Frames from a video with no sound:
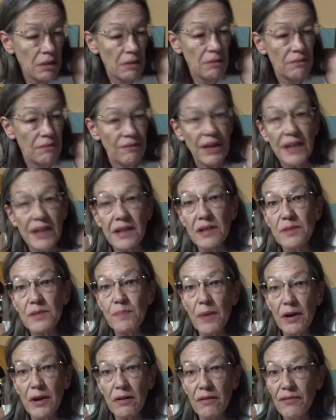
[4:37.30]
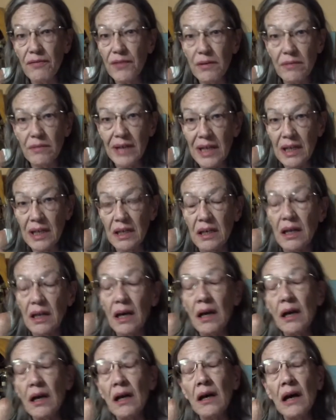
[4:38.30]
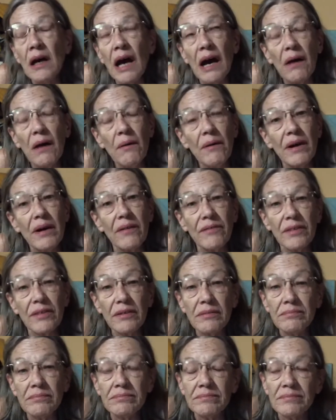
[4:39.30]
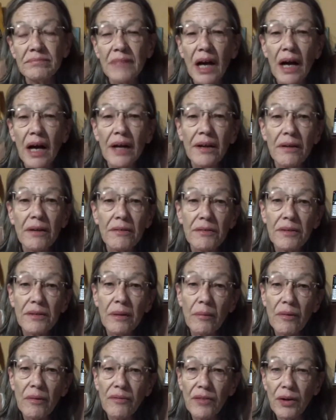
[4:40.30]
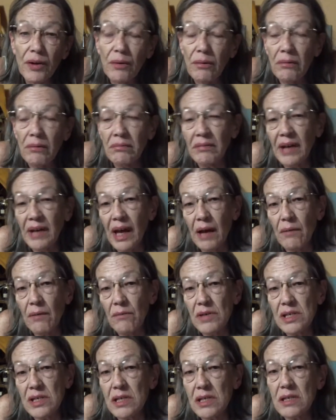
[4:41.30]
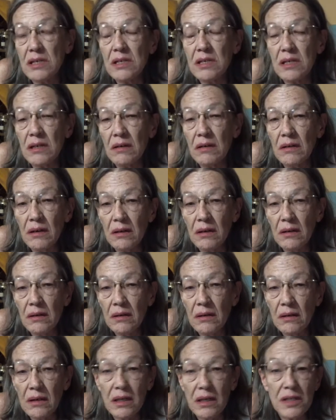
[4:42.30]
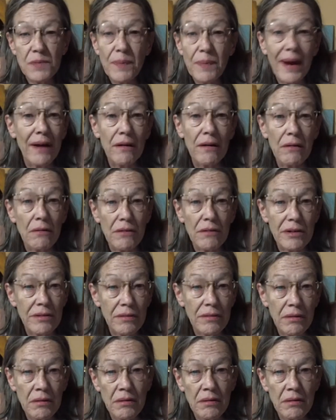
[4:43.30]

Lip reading: In fact, it's better if you didn't. However, I know some of you can't resist asparagus